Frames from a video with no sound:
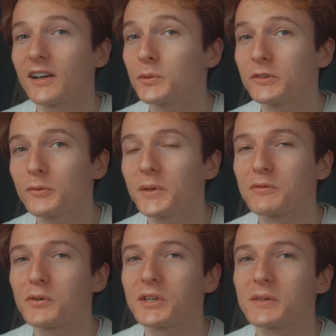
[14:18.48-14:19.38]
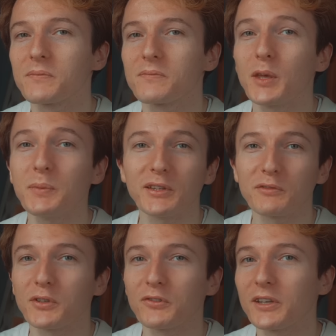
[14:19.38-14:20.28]
I don't want to speak for him. Maybe in the
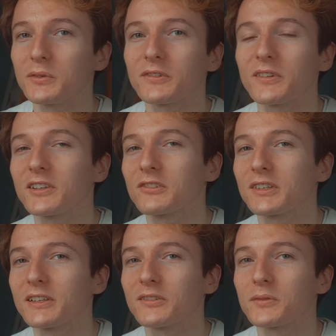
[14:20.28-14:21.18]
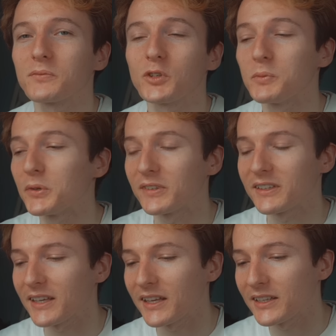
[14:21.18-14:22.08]
future he'll decide to release some new
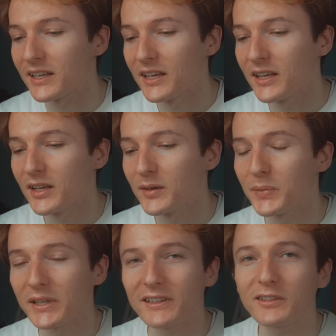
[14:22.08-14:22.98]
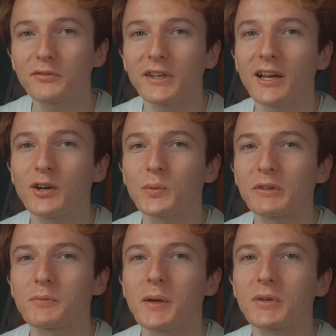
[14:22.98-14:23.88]
music again. But at least for now,
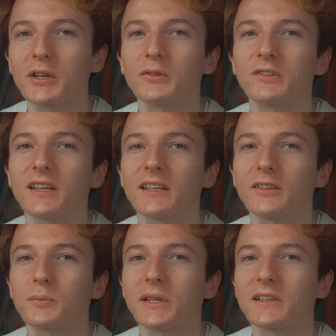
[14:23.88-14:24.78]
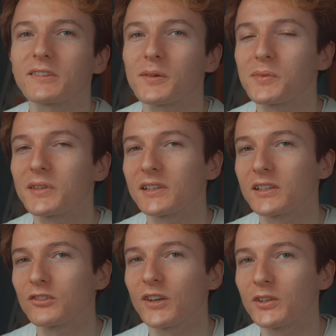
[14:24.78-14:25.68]
we remember Gotye as being something
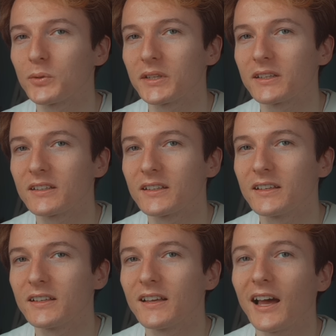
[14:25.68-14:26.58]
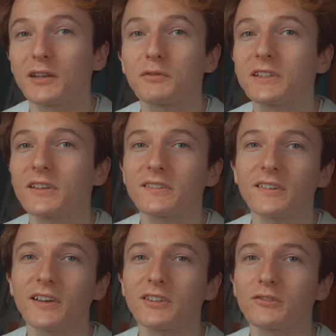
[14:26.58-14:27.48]
genuine. And if he does
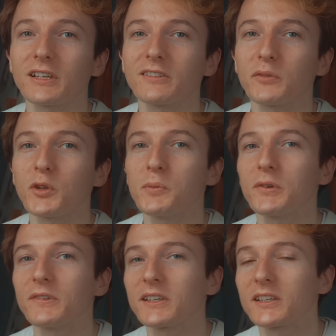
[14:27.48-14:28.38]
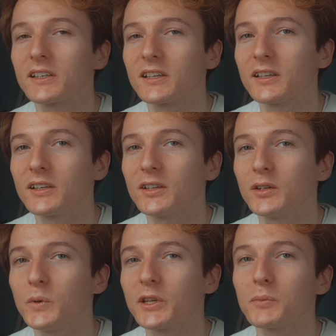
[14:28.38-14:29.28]
decide to release some new music,
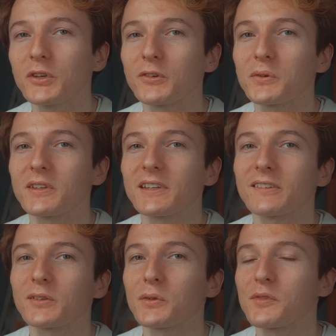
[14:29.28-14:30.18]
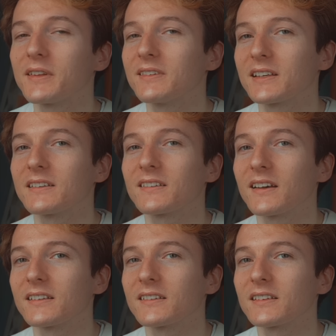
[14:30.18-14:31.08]
we can be sure that it's an authentic
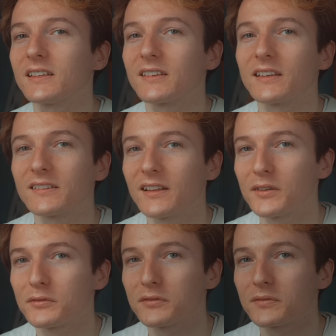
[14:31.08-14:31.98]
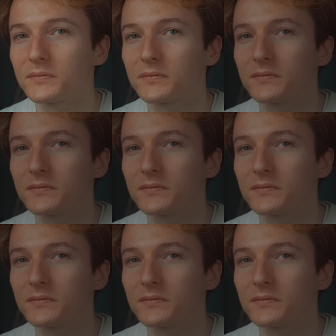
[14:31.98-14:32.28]
insight into his life.